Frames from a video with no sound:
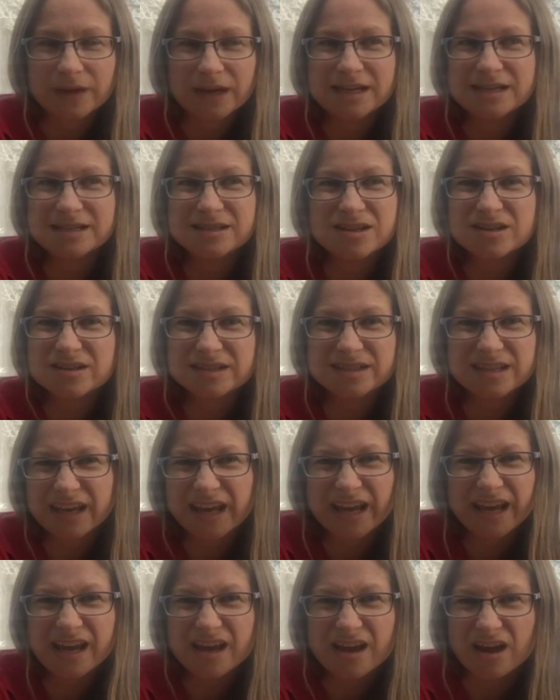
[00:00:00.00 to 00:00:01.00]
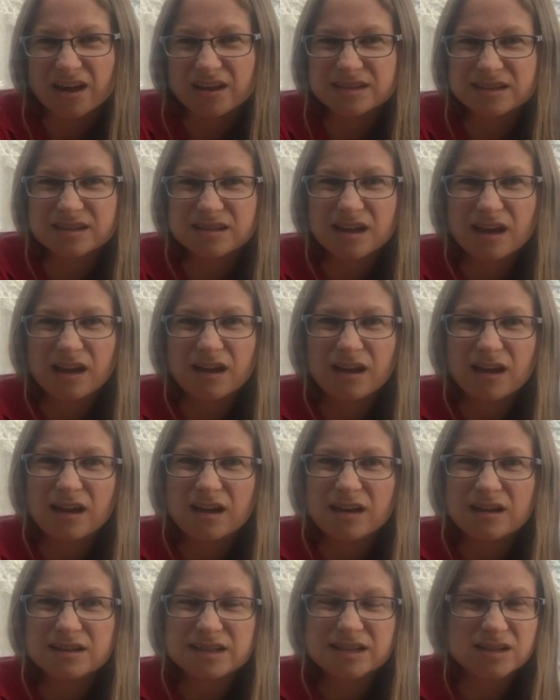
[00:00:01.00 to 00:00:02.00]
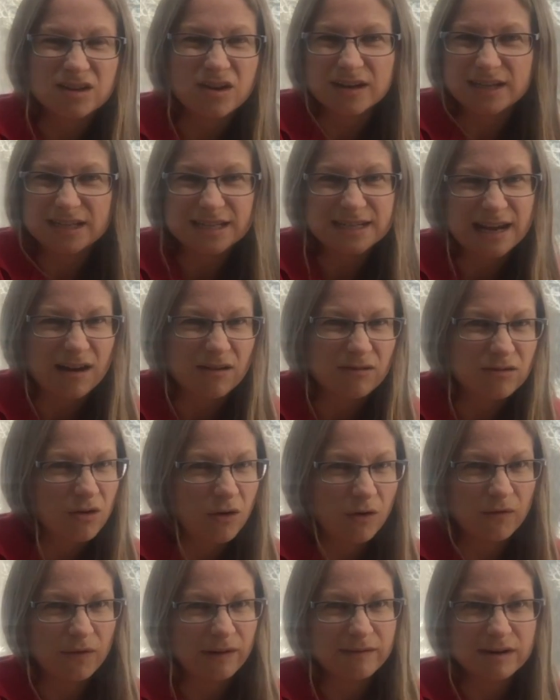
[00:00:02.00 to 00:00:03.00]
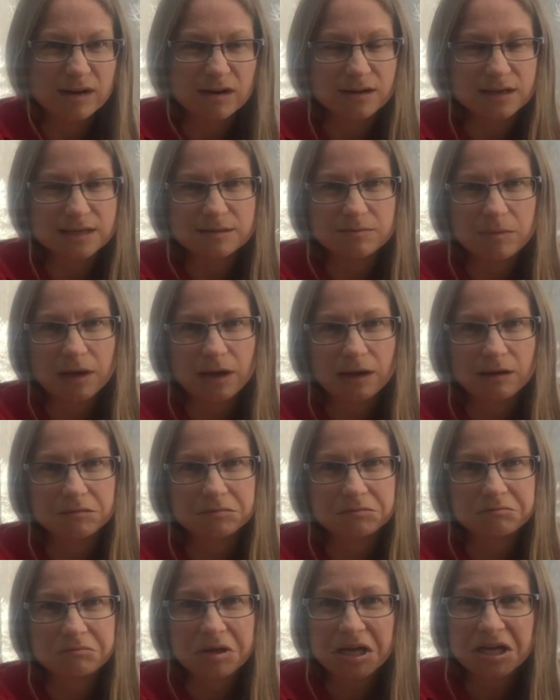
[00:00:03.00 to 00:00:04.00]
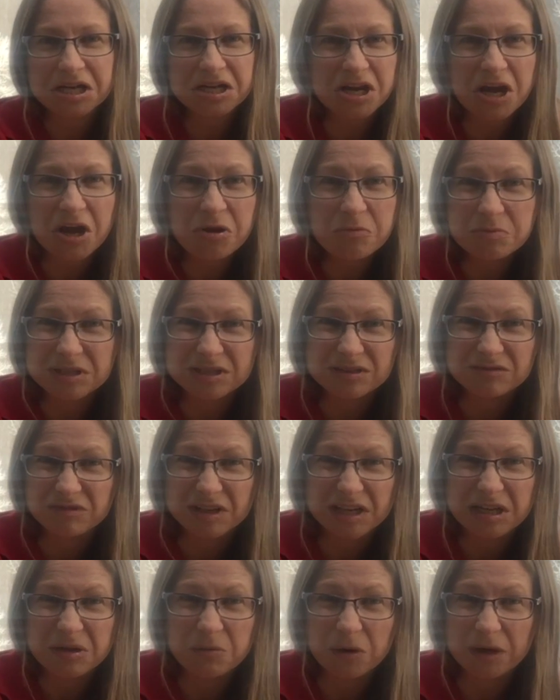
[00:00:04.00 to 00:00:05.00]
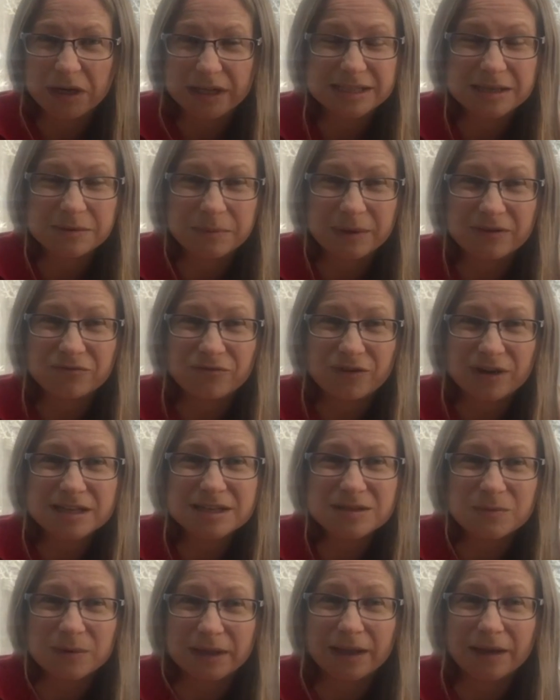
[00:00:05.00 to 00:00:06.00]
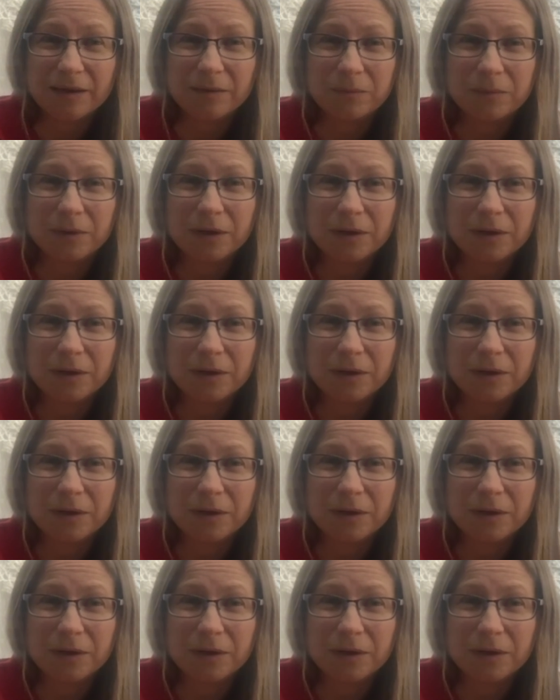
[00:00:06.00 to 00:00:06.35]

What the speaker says: Is that Zacchaeus started out not a very nice man, and nobody really wanted to be friends with him.